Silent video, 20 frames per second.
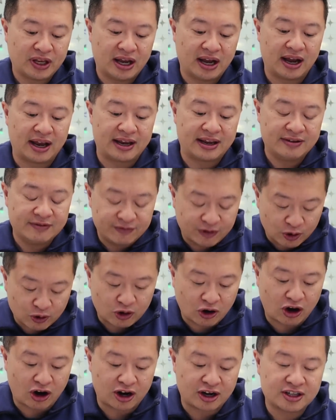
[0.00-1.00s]
Uh, info
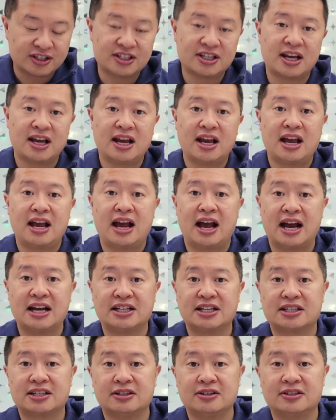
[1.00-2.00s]
cards, I
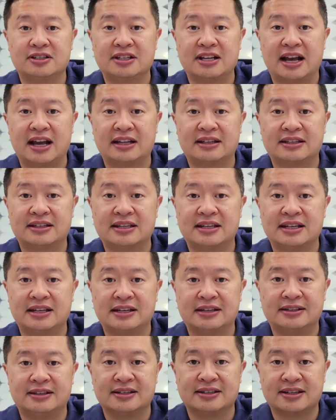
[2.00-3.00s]
just looked at
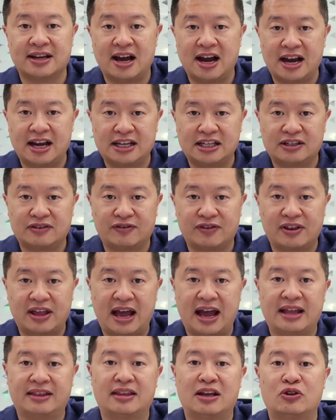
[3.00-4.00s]
the designs for
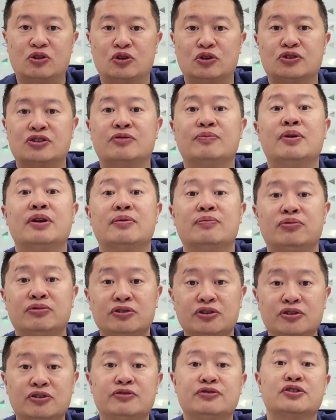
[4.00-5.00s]
that. Th those have been
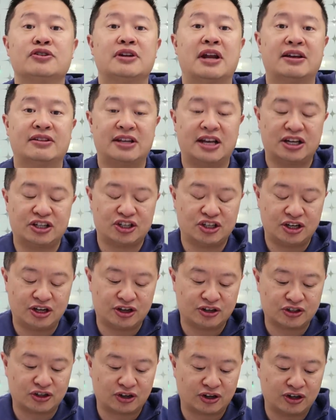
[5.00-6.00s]
approved. So now the
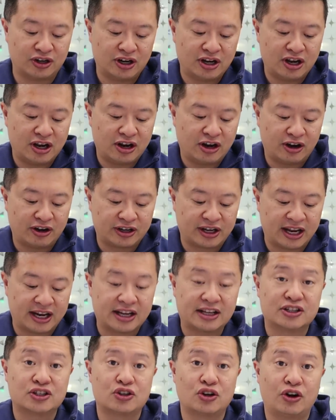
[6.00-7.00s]
engineers are, are
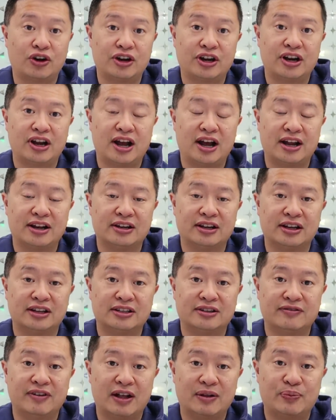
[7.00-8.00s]
getting started on
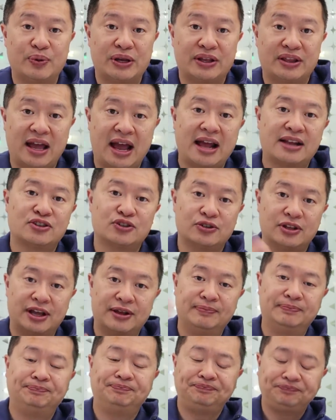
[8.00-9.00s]
uh, developing that. So
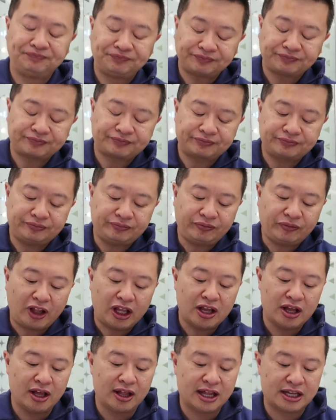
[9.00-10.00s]
then
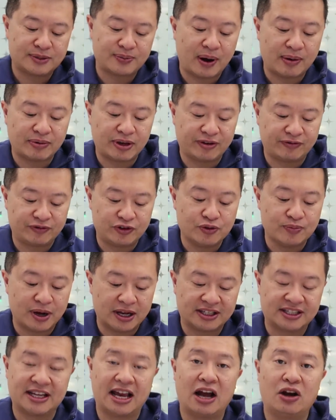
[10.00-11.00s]
uh, that's probably a few
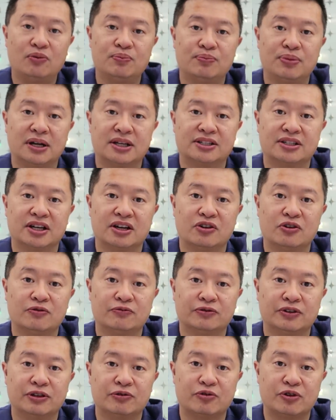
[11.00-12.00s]
months out, but uh,
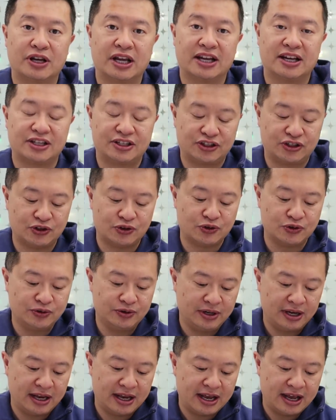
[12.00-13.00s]
hopefully we'll get it
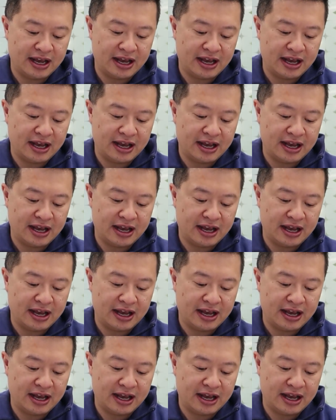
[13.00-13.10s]
soon.